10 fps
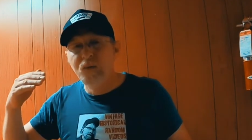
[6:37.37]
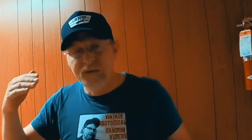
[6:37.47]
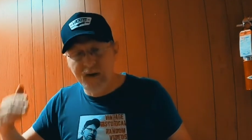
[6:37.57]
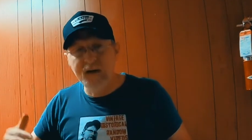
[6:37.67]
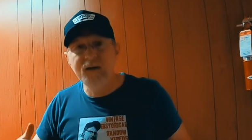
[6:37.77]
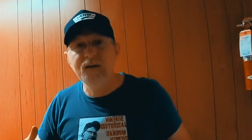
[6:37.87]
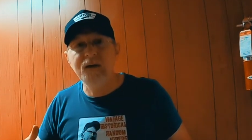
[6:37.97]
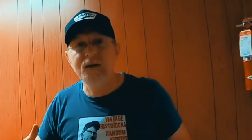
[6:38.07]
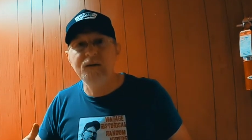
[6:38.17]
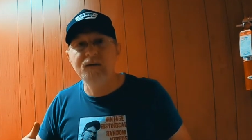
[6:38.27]
when
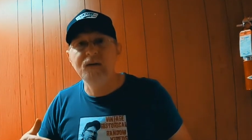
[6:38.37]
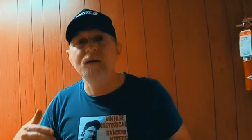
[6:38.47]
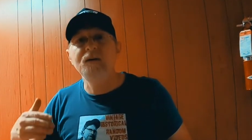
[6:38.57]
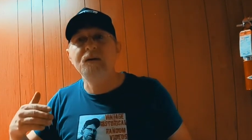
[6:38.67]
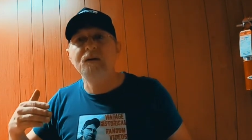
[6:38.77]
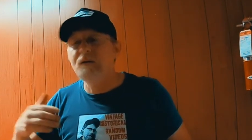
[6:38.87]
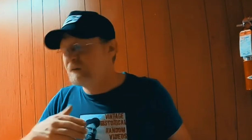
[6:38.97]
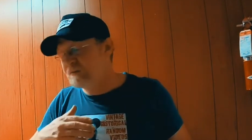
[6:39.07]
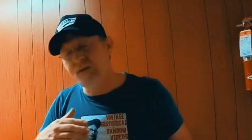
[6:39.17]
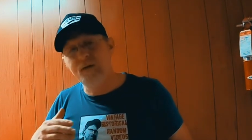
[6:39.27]
ninety-eight,
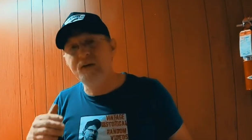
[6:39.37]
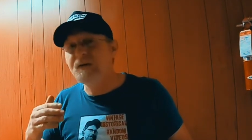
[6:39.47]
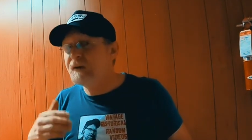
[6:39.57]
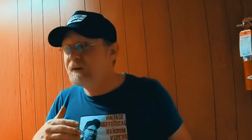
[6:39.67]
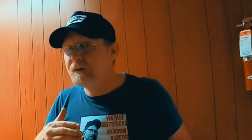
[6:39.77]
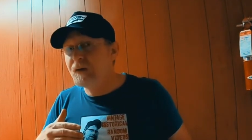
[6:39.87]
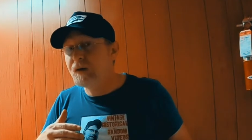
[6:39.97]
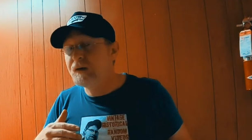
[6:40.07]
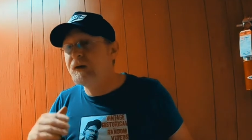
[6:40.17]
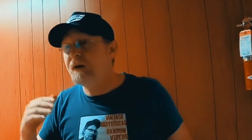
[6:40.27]
or sorry,
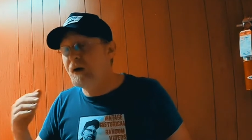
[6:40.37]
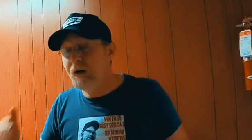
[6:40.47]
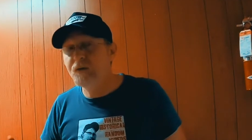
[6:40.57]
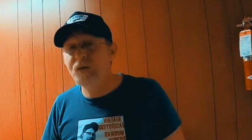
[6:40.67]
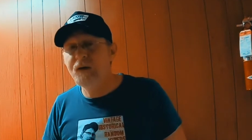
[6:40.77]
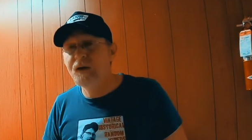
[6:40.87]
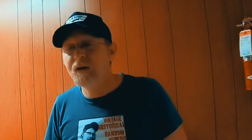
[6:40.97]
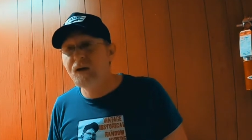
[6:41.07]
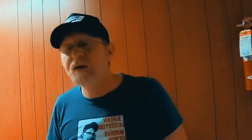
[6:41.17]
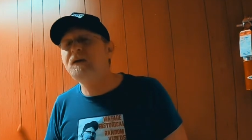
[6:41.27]
ninety-nine and one hundred
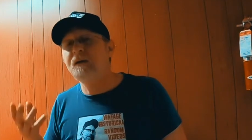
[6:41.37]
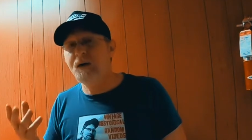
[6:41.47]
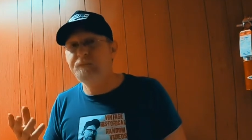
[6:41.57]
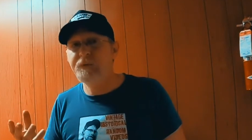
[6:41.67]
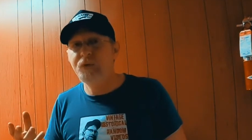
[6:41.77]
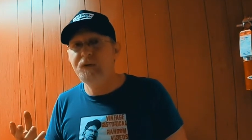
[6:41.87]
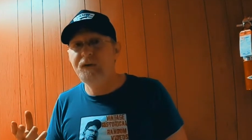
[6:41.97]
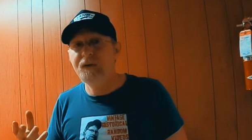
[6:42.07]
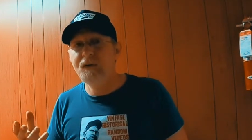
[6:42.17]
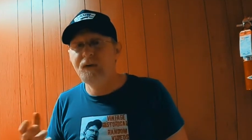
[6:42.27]
get
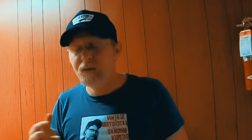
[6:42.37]
uploaded.